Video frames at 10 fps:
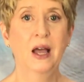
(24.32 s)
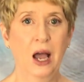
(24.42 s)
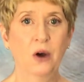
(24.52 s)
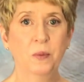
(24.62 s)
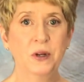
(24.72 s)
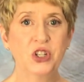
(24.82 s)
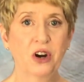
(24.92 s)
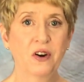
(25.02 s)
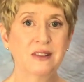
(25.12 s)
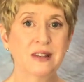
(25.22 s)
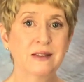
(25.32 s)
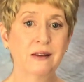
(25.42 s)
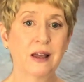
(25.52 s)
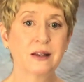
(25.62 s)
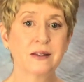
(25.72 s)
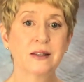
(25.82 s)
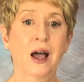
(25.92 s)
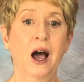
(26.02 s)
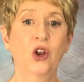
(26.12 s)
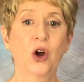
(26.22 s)
I will be sharing these links
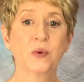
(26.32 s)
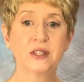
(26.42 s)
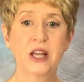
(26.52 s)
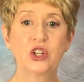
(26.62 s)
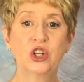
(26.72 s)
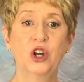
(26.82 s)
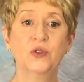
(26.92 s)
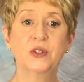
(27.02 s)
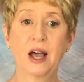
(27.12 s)
along with session notes